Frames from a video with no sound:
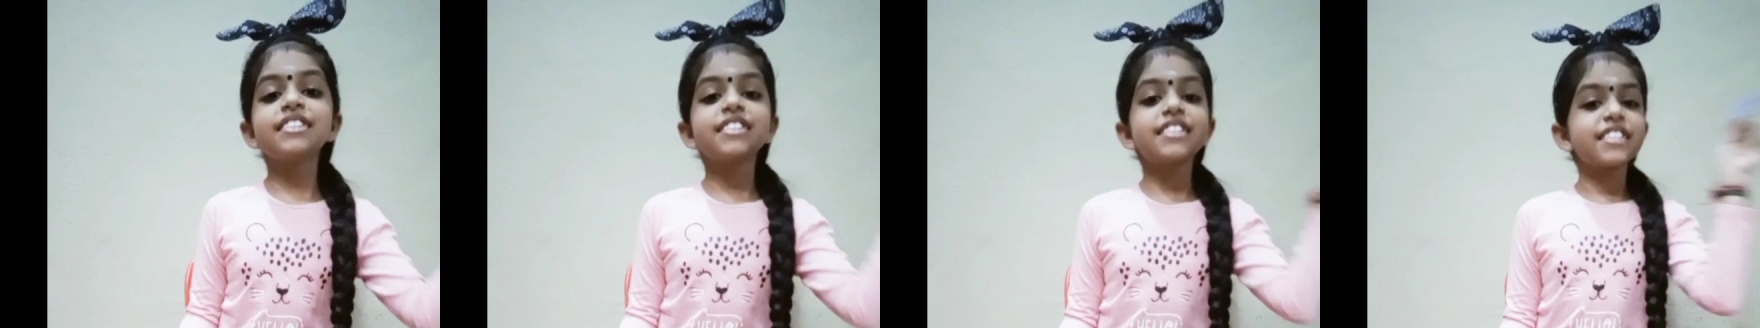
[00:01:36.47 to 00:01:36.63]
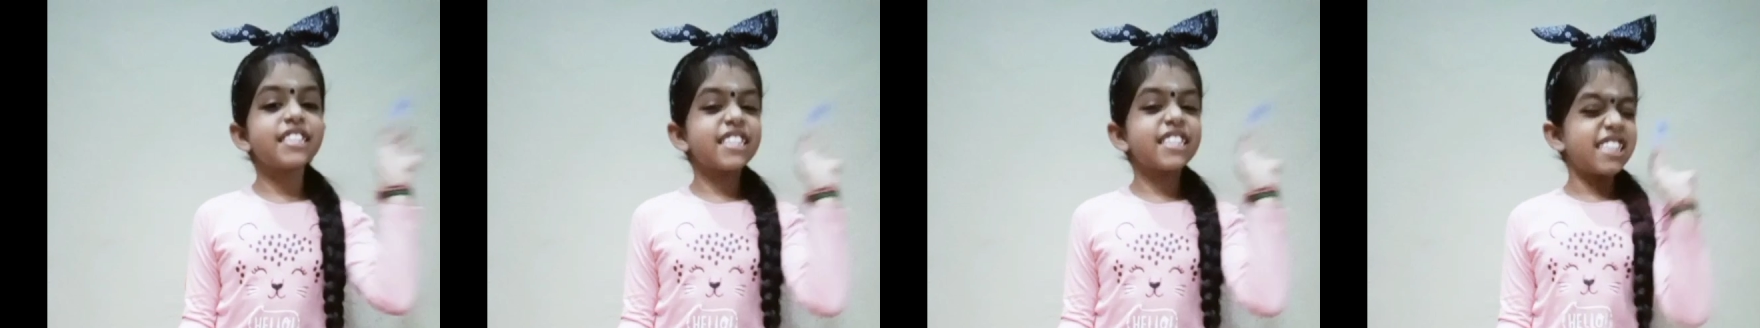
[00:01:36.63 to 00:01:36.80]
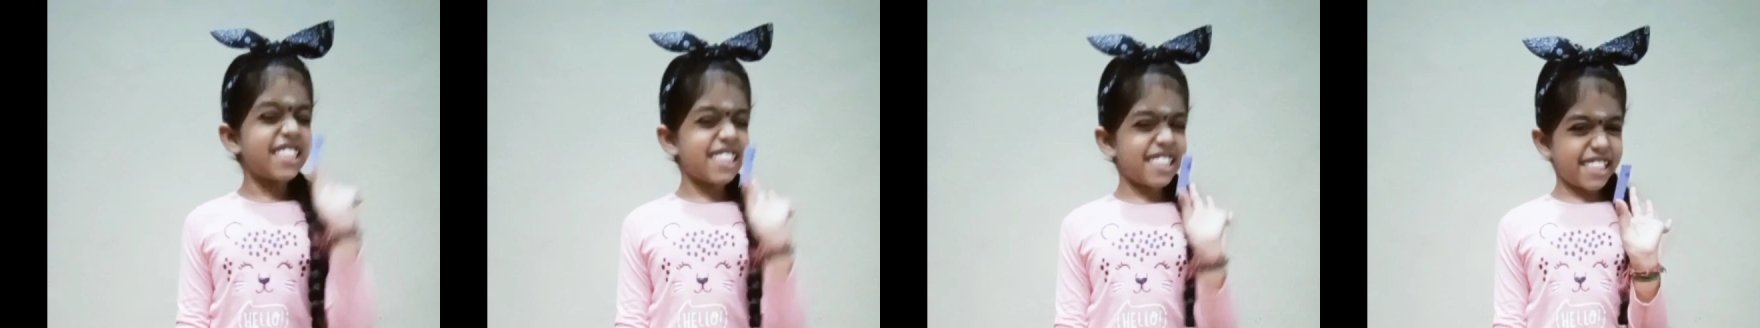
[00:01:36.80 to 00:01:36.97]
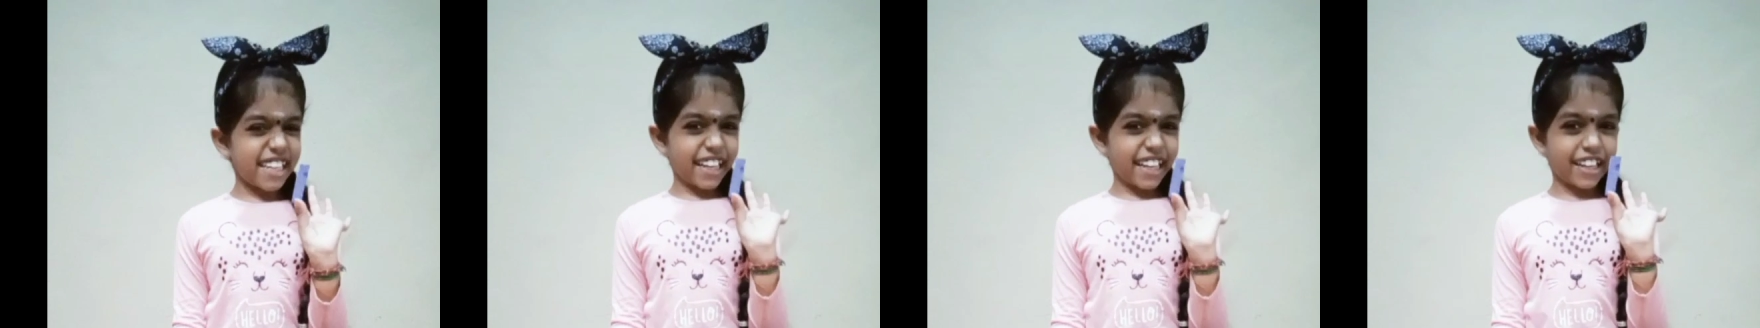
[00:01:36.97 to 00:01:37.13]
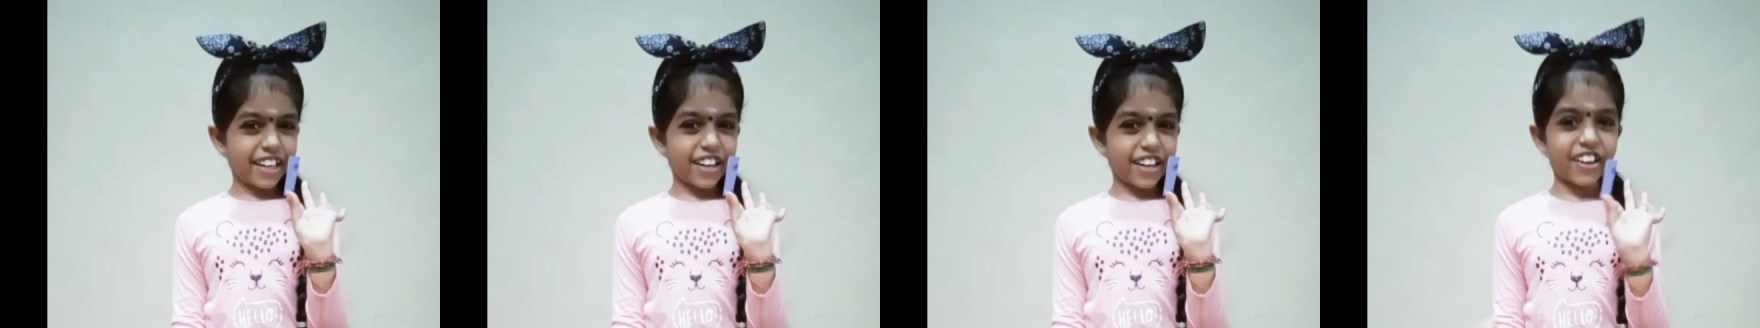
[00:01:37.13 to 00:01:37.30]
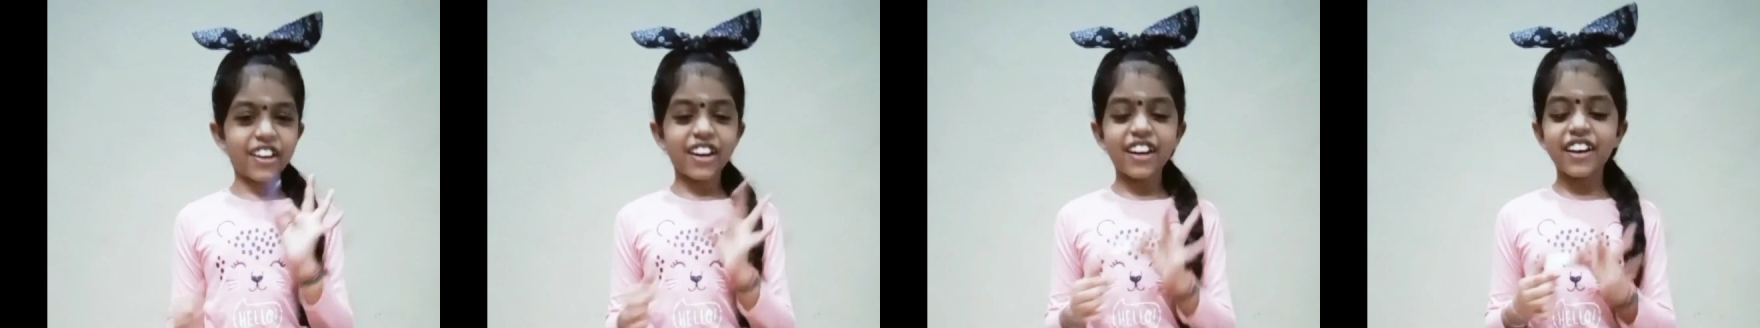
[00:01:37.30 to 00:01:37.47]

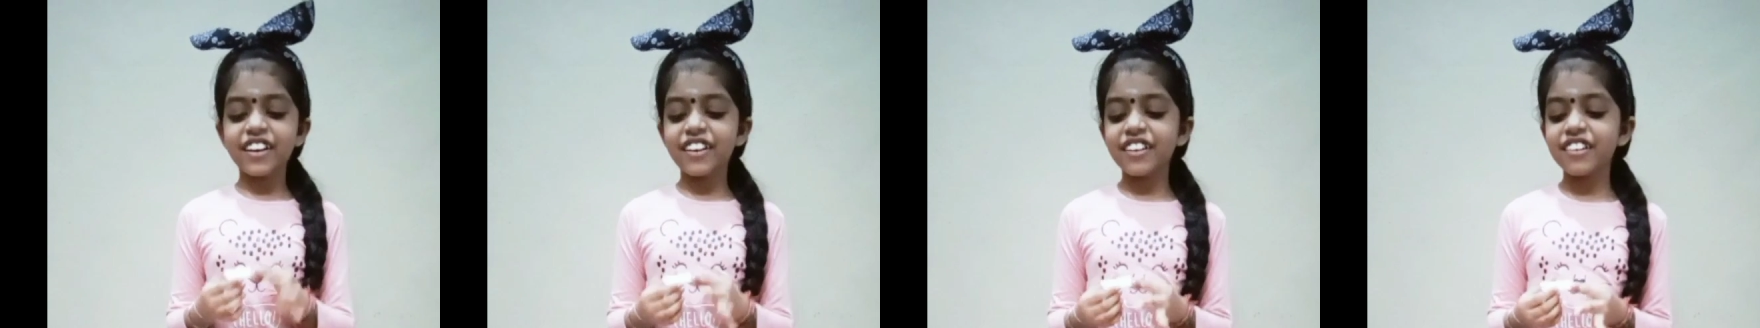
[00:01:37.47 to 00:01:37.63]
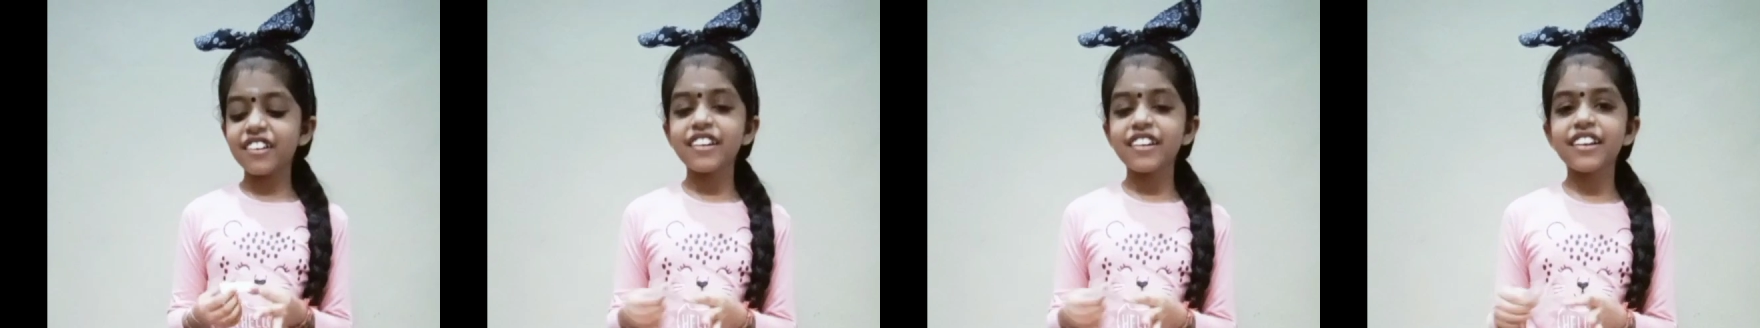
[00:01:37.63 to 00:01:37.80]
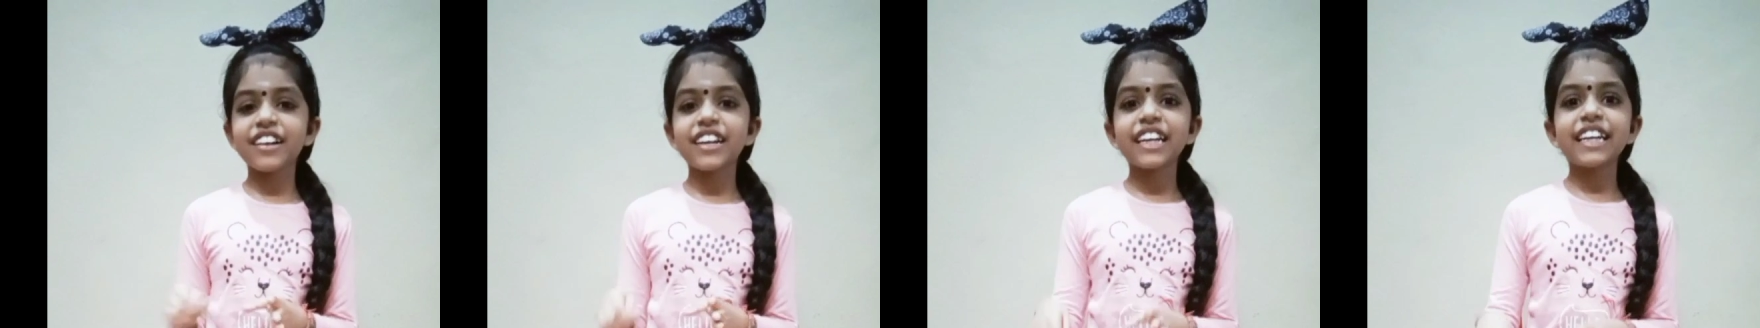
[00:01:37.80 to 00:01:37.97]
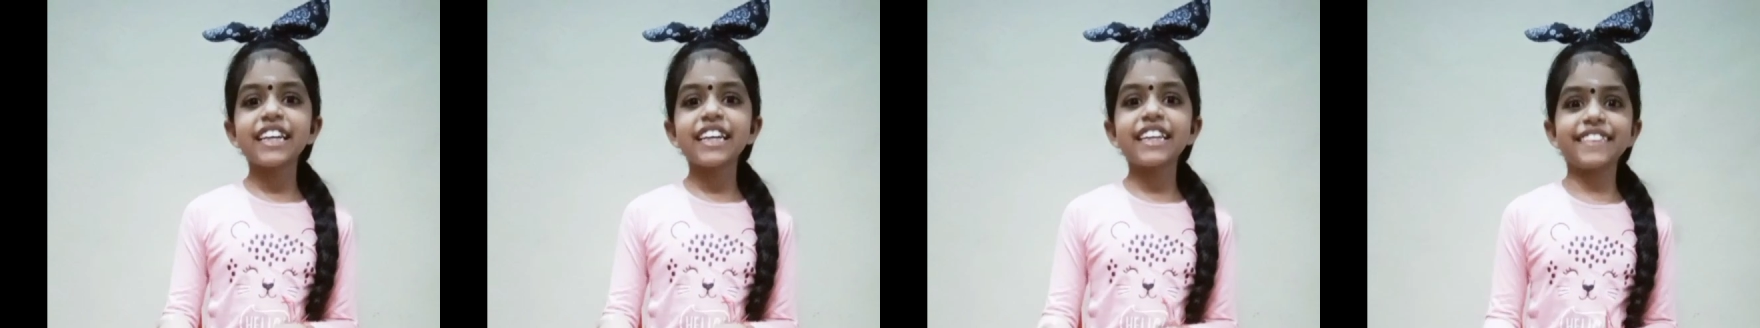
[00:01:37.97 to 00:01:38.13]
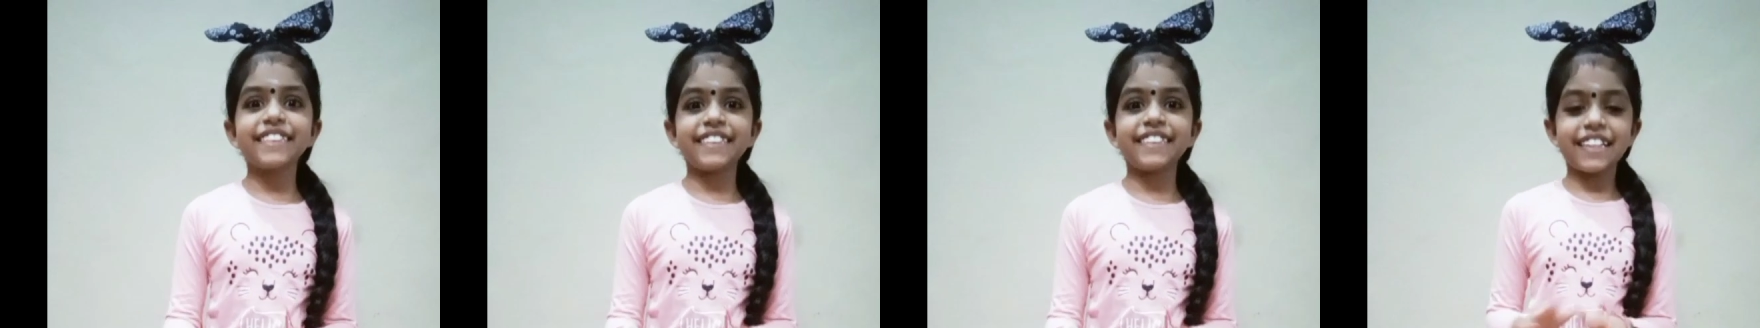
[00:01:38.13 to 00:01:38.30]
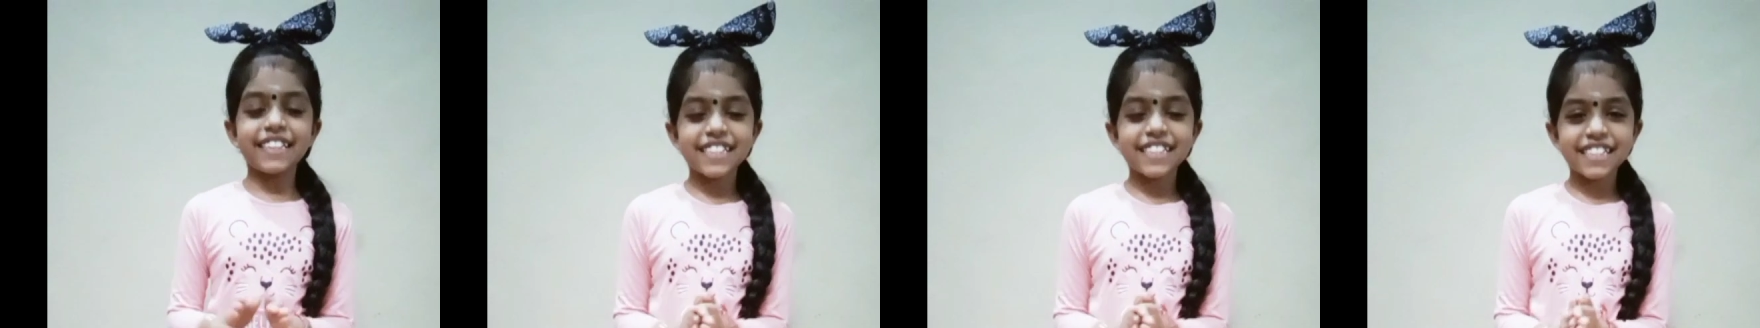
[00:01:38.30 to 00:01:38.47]
sticker.
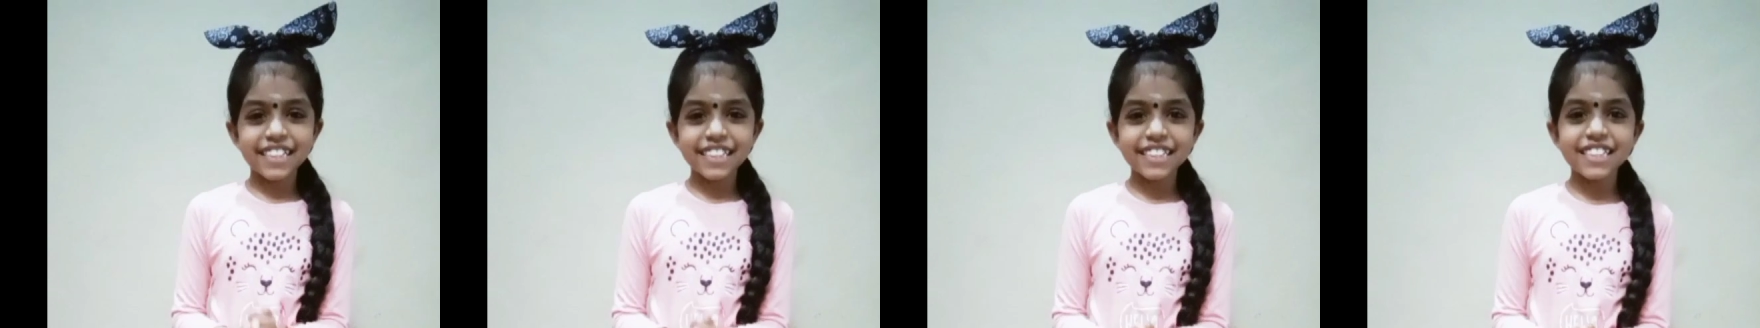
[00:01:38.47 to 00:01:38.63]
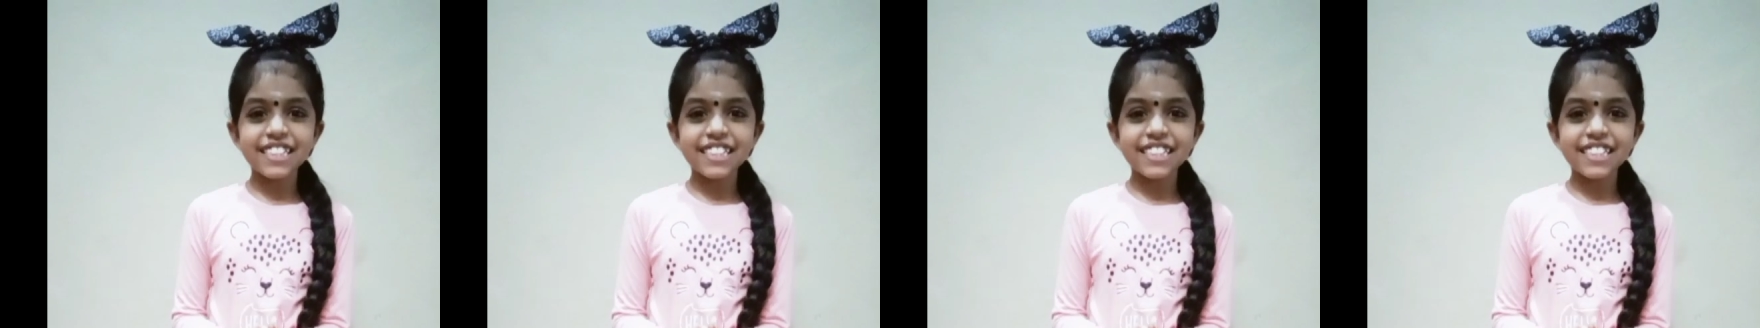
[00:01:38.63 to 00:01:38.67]
Let's get